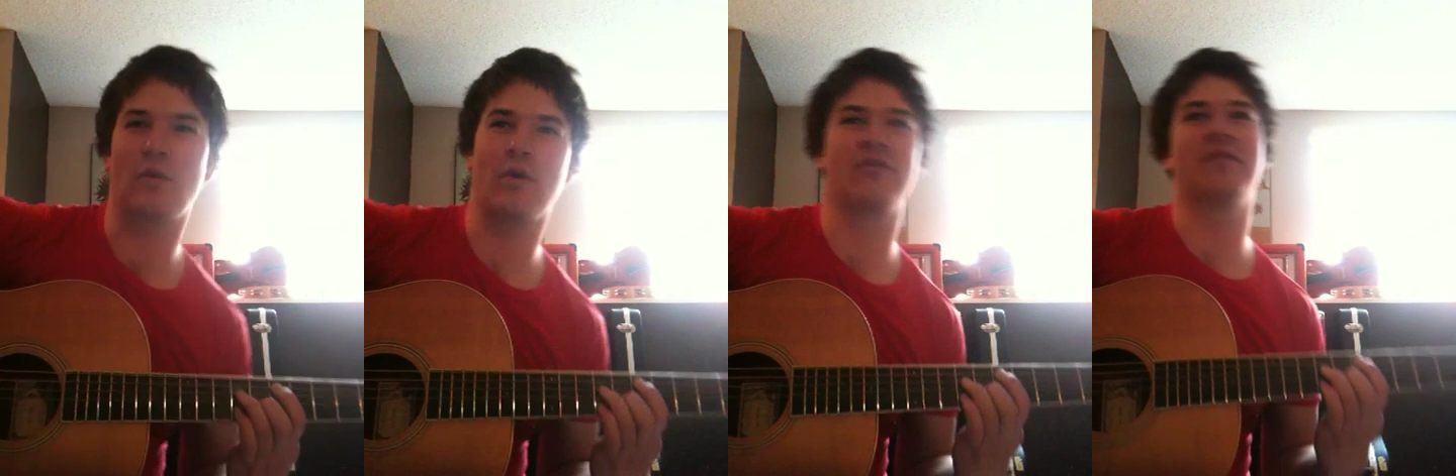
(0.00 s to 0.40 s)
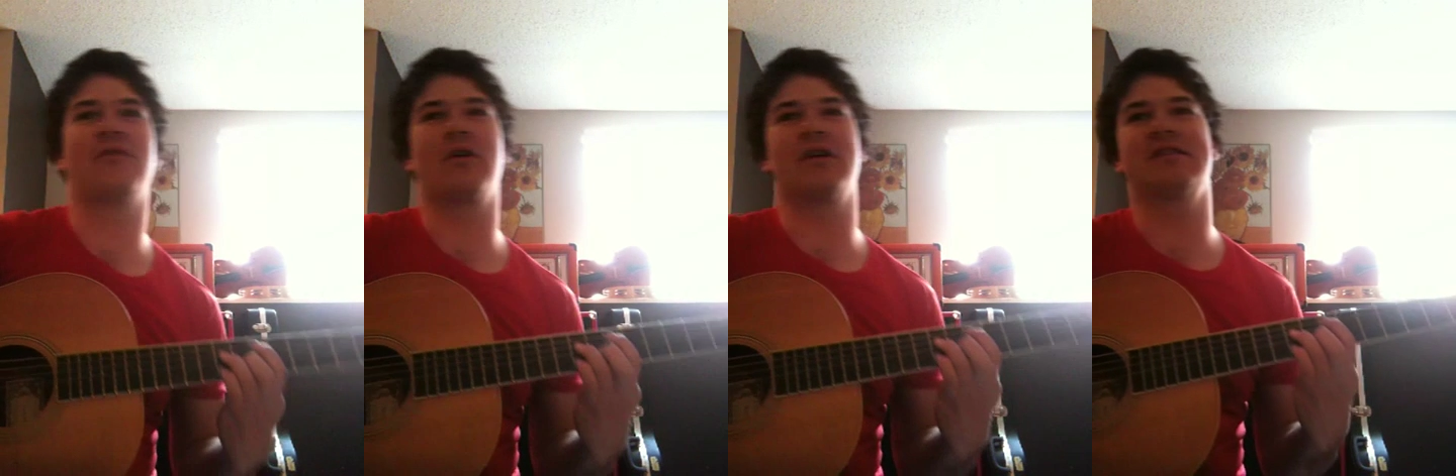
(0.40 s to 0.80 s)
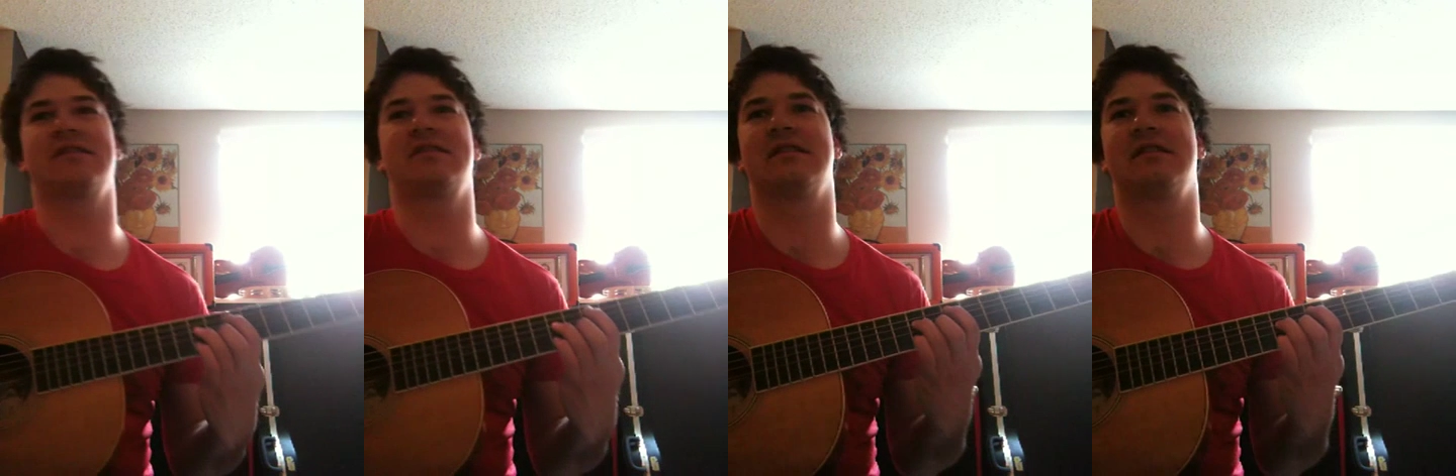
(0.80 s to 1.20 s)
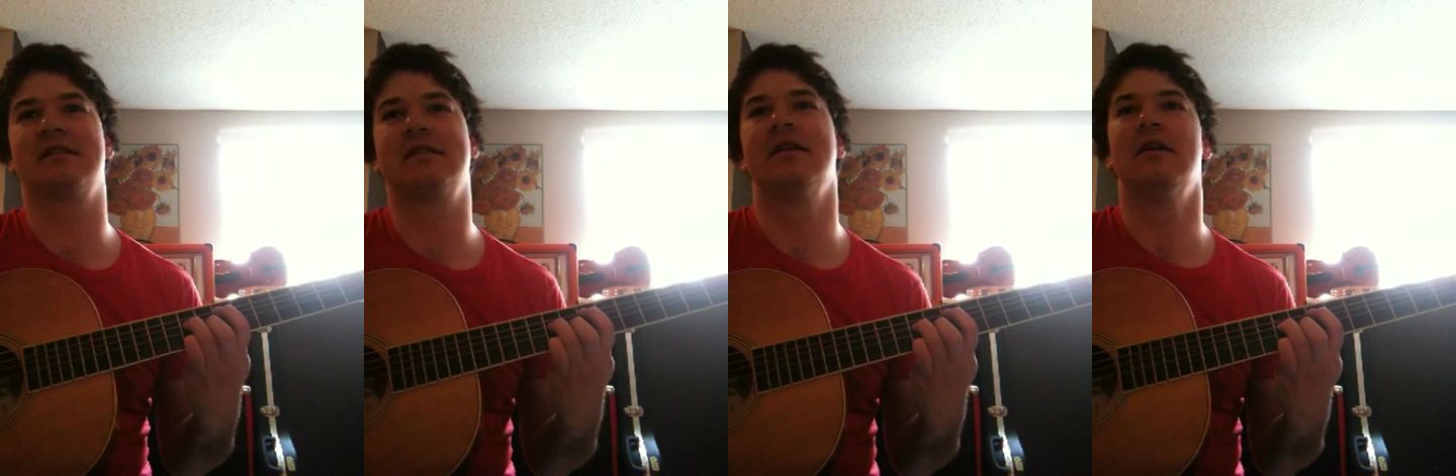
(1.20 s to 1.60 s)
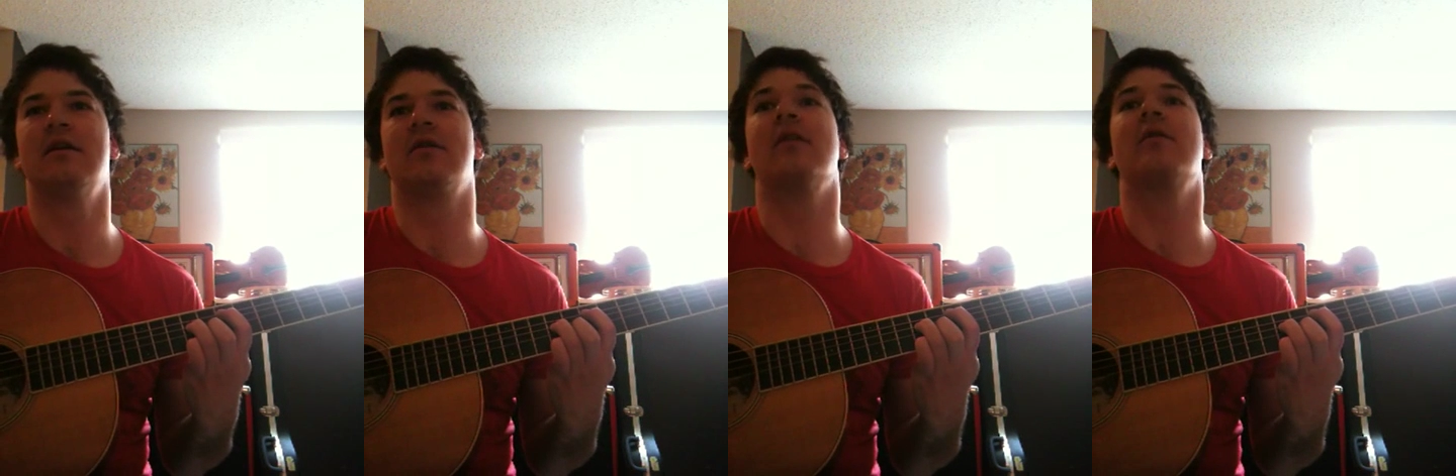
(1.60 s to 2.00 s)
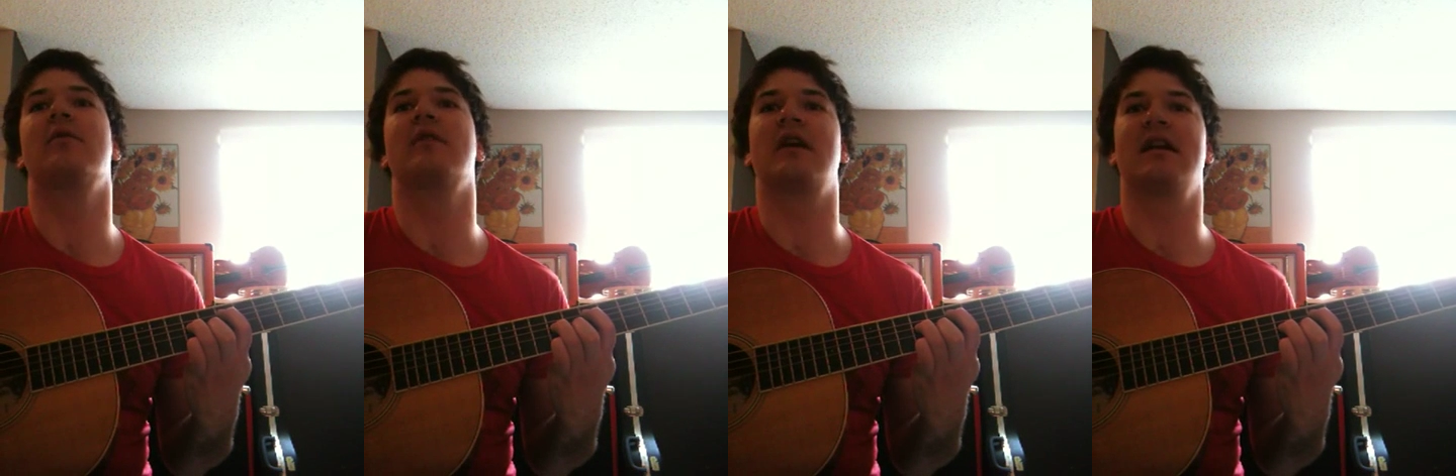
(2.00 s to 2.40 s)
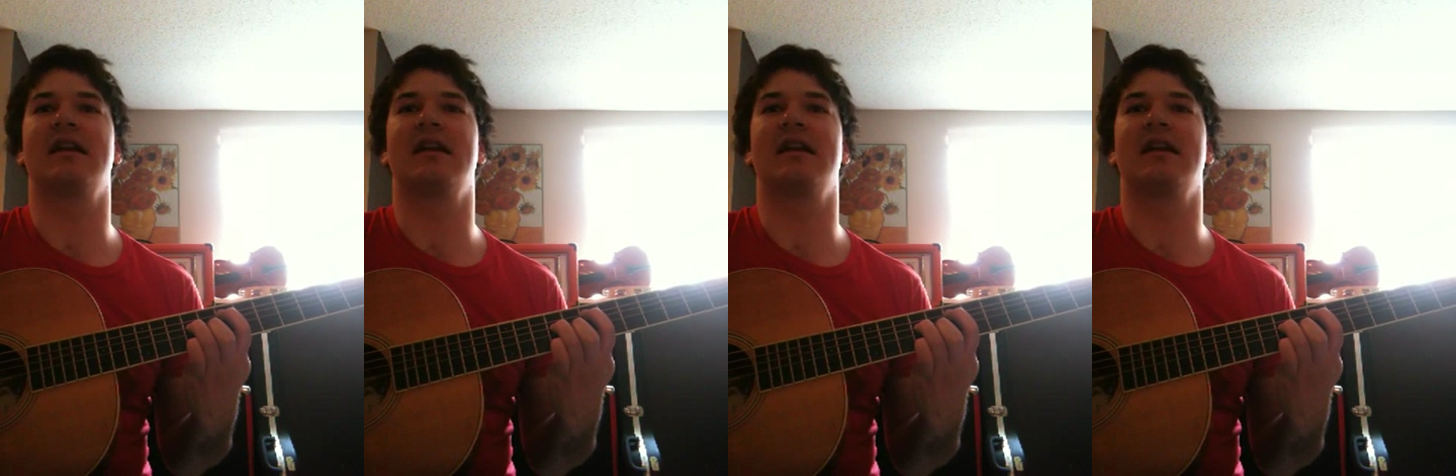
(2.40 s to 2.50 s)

the Quivering Forest, a